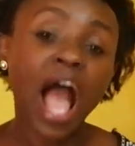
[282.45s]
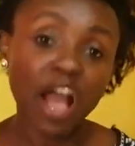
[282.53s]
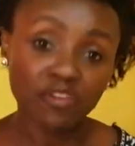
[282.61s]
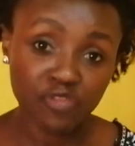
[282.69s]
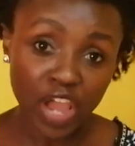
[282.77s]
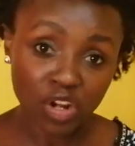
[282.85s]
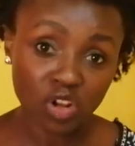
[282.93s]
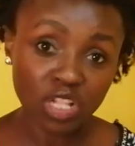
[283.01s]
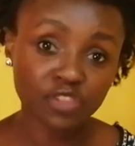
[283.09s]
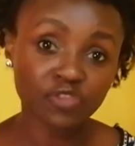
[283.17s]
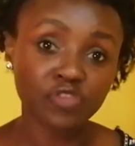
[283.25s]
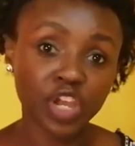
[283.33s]
a
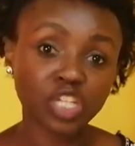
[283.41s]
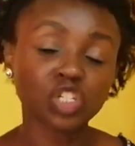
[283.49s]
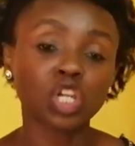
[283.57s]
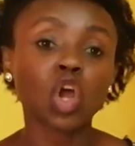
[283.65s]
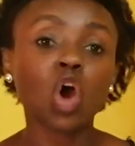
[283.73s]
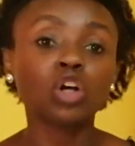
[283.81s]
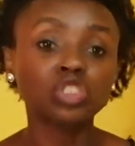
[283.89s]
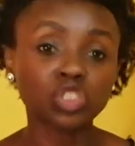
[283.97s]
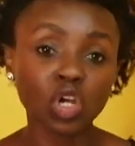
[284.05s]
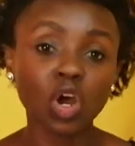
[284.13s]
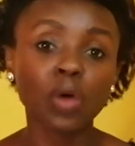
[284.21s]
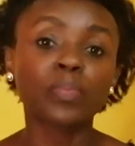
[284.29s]
viral infection on
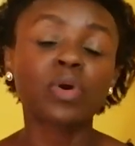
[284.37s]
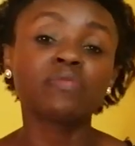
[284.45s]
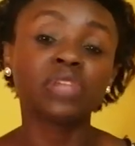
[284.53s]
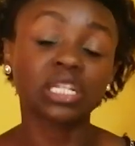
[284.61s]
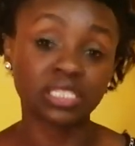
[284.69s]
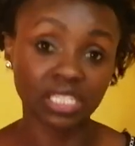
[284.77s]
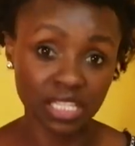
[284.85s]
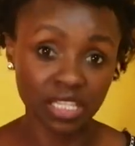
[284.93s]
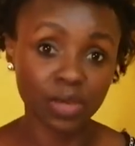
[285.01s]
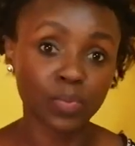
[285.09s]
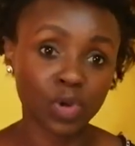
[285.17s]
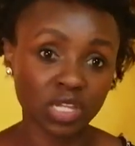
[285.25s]
top of the
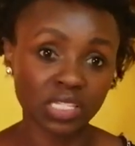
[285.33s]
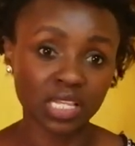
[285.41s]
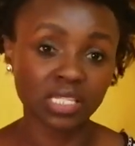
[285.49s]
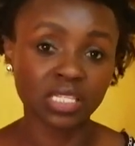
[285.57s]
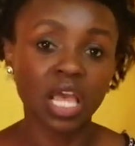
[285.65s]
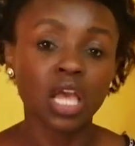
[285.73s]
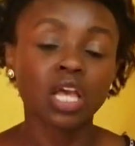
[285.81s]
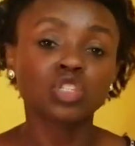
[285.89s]
teething process.